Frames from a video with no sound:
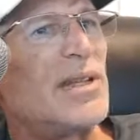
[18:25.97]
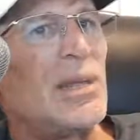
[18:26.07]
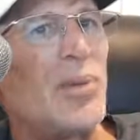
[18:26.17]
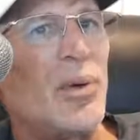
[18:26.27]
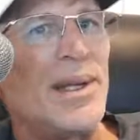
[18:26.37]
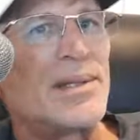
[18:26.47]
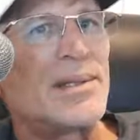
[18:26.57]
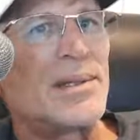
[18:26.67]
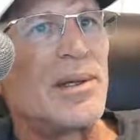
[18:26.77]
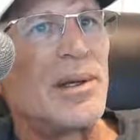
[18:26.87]

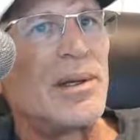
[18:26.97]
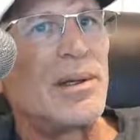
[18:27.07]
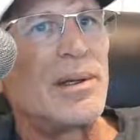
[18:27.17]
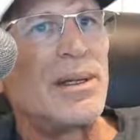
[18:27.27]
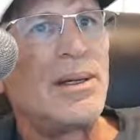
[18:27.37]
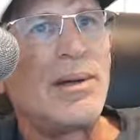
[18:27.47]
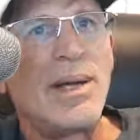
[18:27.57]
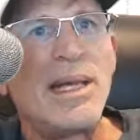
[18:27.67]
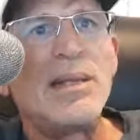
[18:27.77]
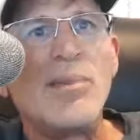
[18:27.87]
points
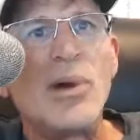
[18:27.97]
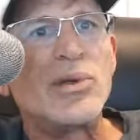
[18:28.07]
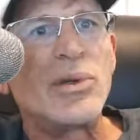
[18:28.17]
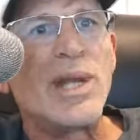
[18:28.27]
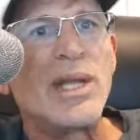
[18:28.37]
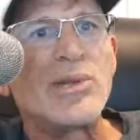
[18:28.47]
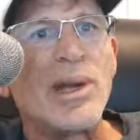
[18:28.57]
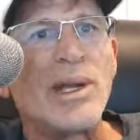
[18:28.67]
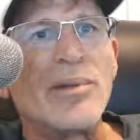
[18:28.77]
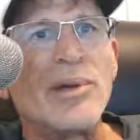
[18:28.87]
in the MOJO Day
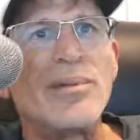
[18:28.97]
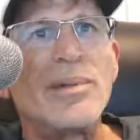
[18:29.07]
Trading room.